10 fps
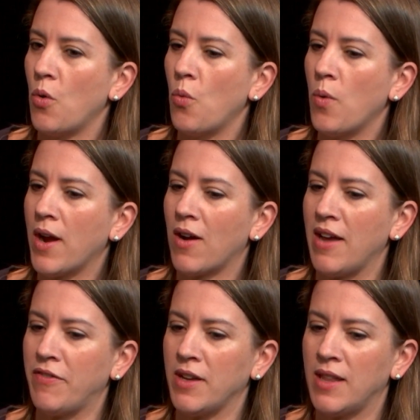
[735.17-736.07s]
where I
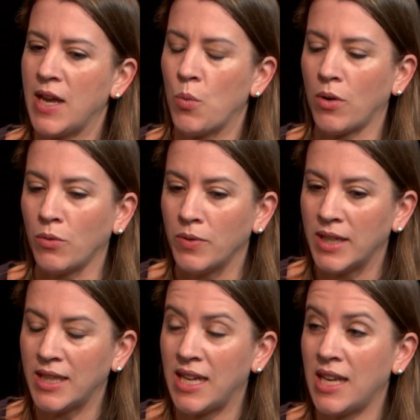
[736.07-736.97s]
feel like we're
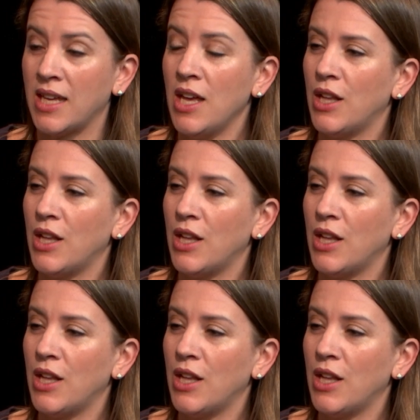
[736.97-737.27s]
really